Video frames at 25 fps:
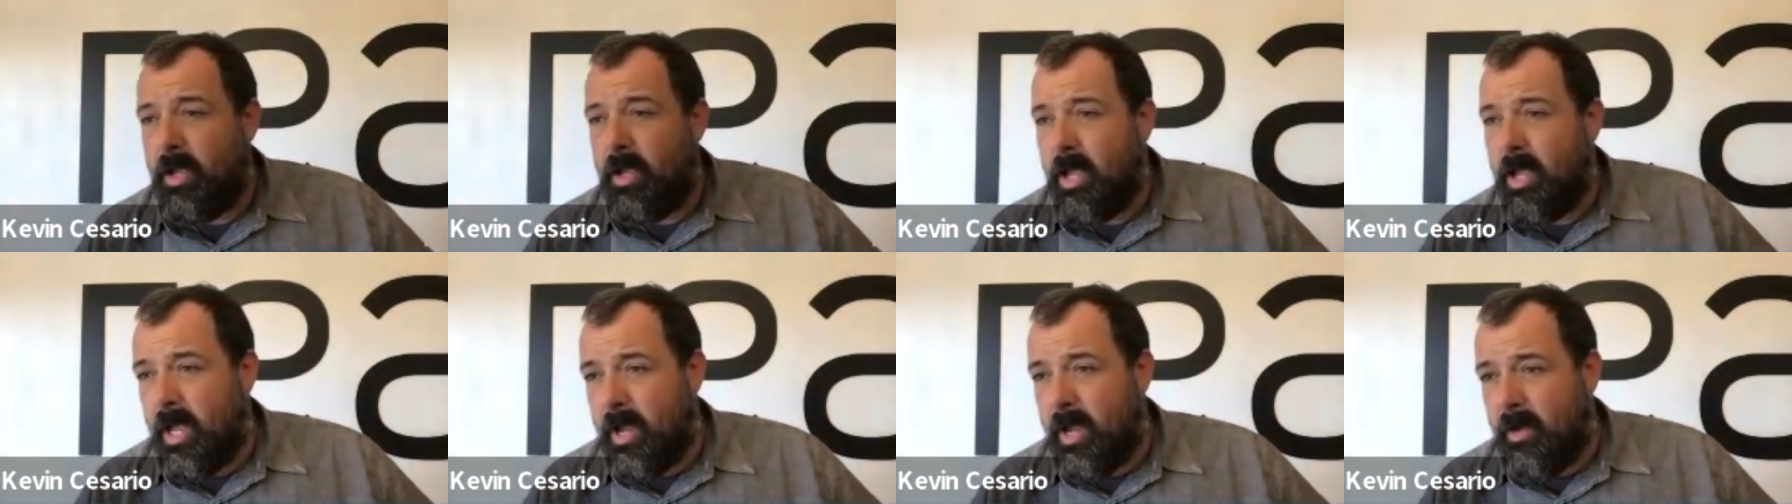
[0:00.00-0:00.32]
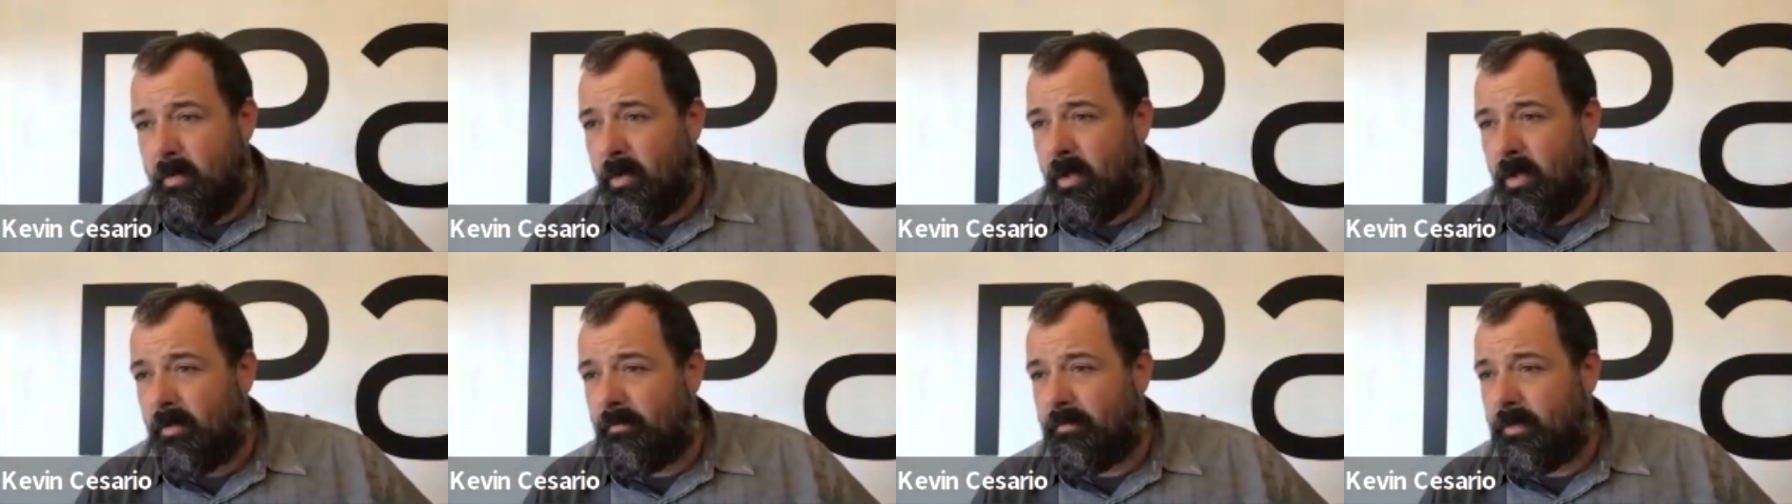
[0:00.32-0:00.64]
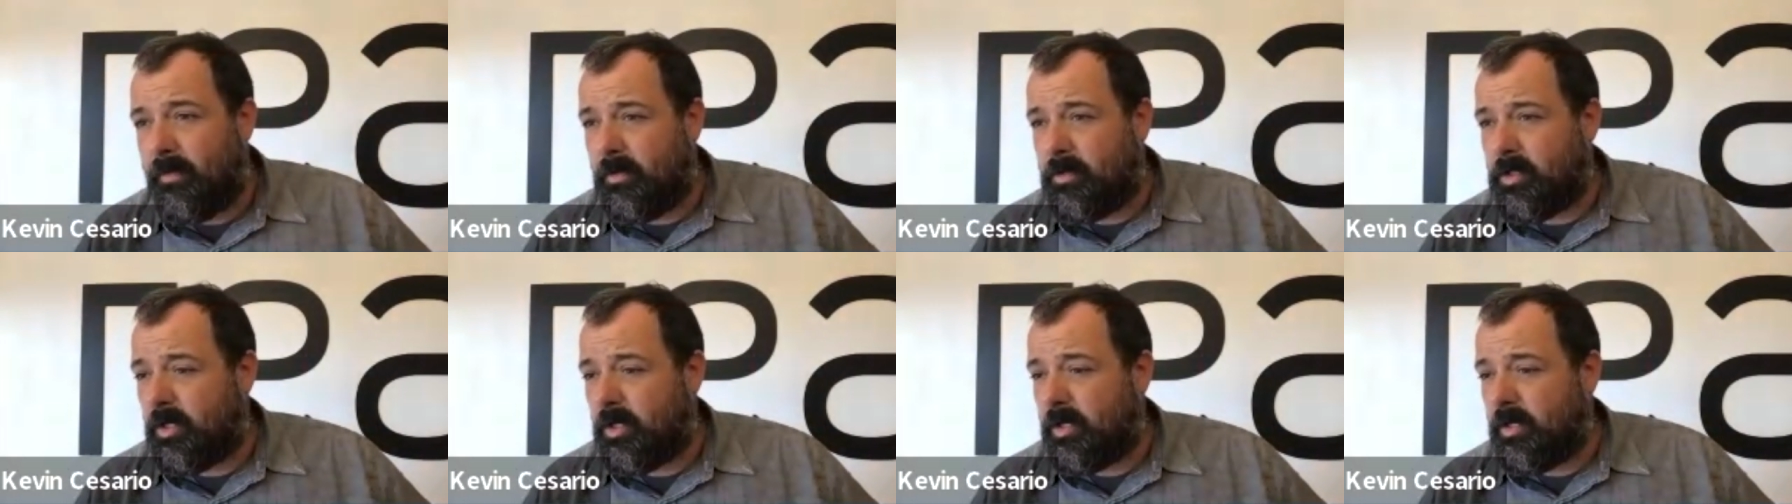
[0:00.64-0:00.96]
Hey, well, if
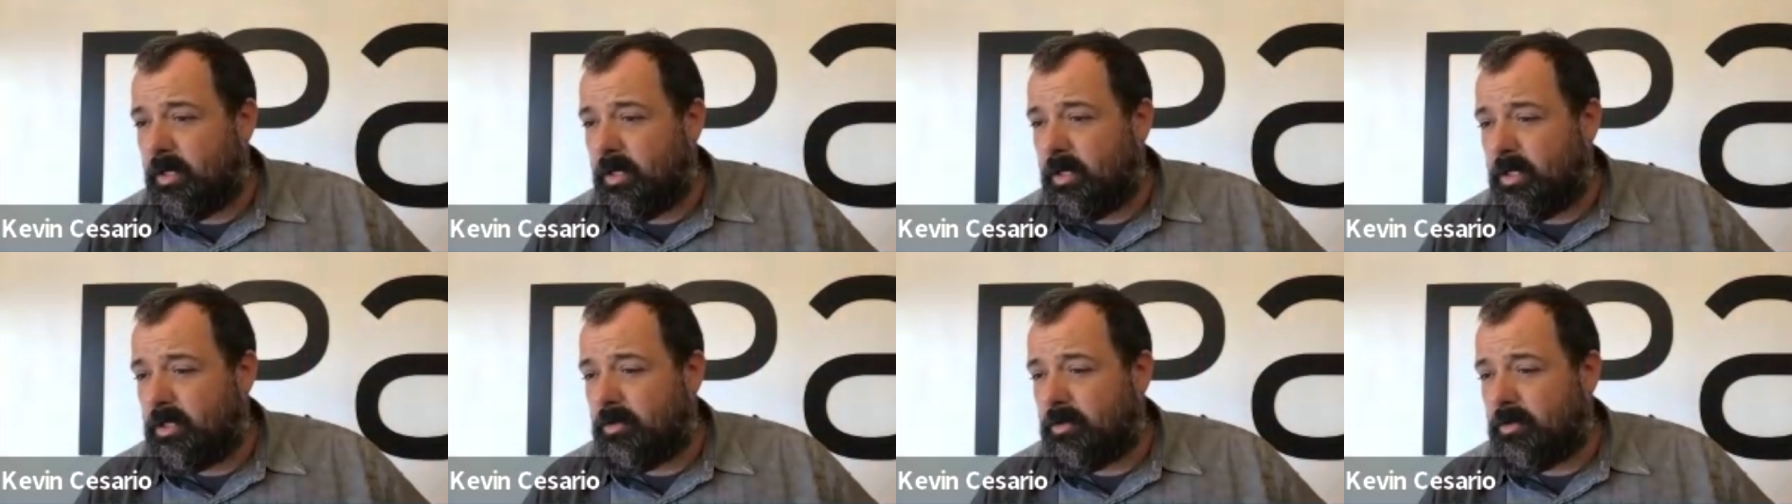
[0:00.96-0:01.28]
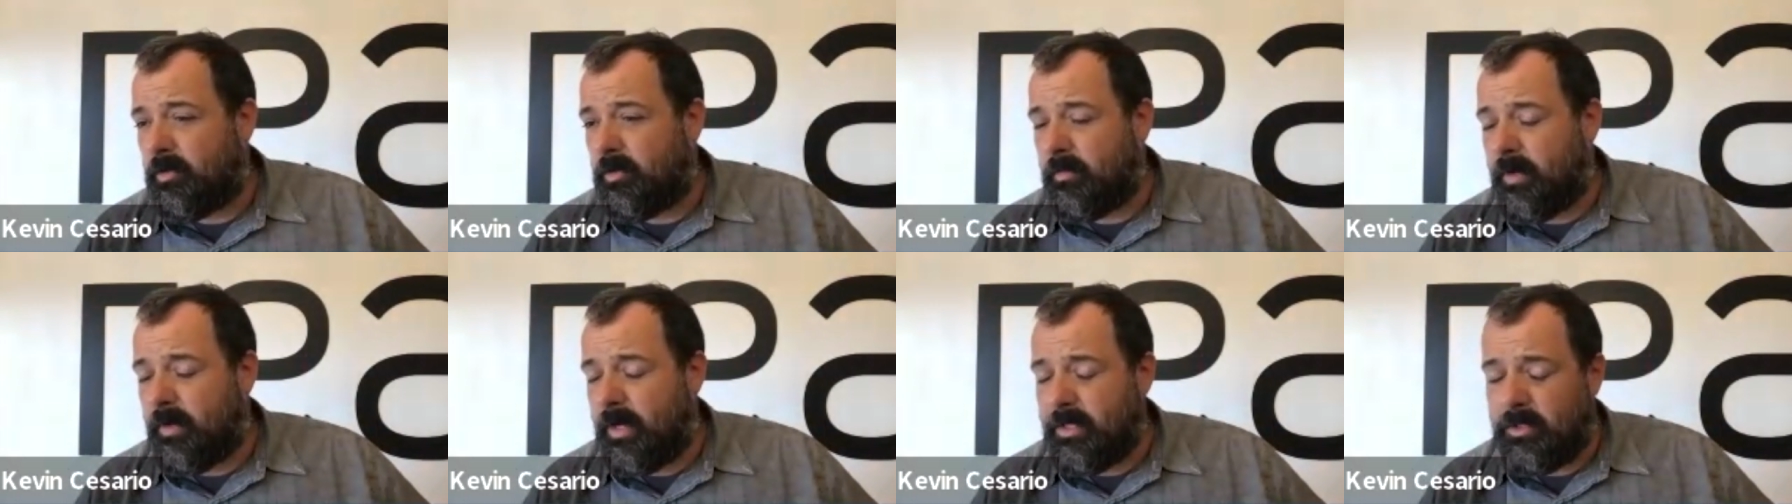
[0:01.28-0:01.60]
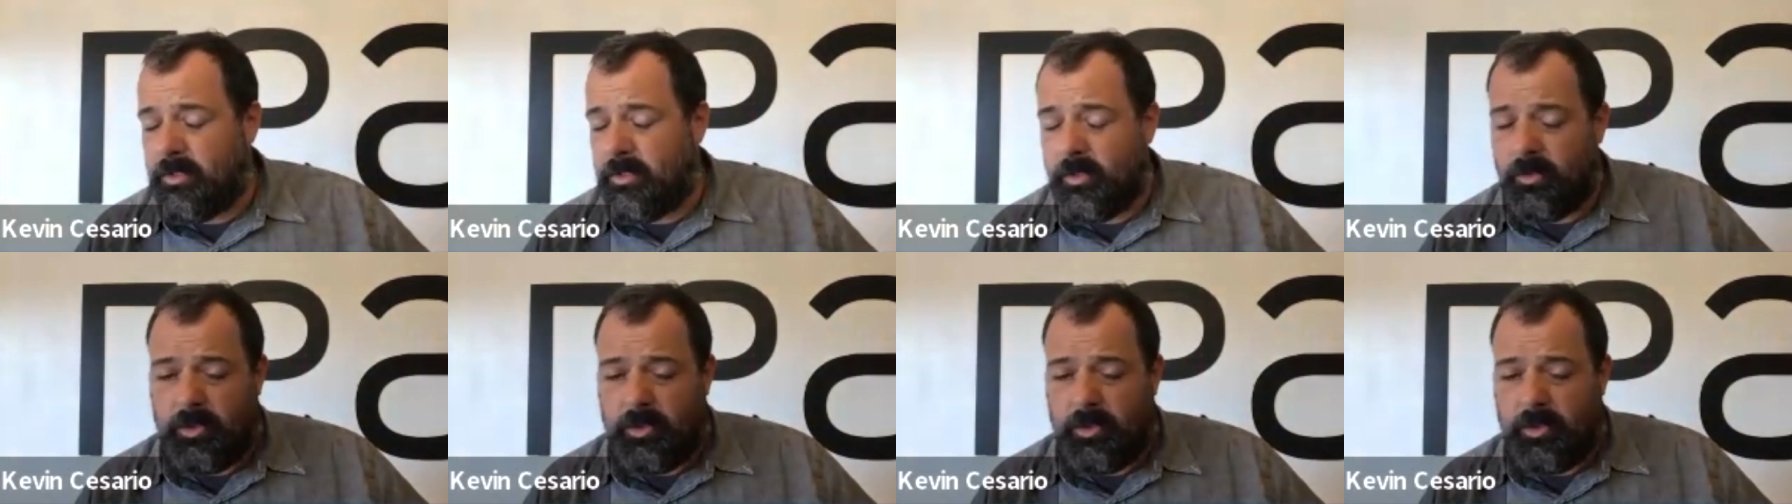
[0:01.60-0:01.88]
you turn it into a rental,